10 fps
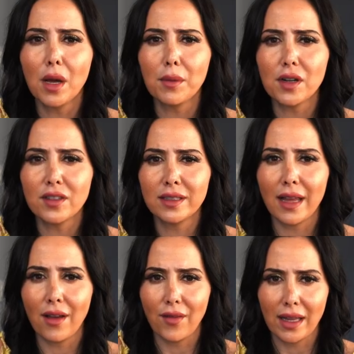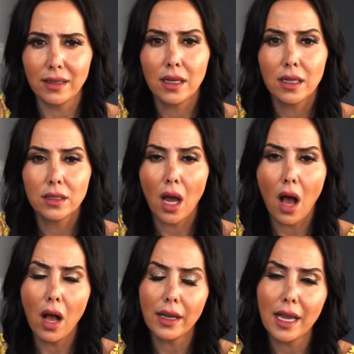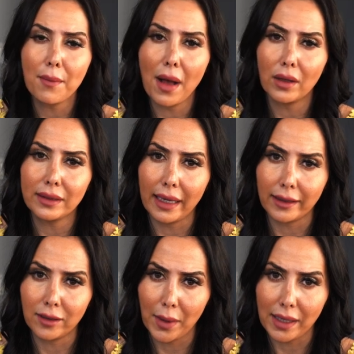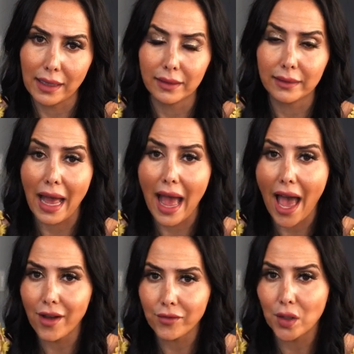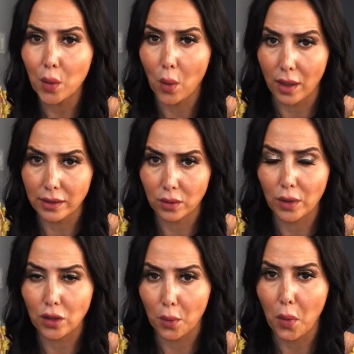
number 7, talk about the experience afterwards with your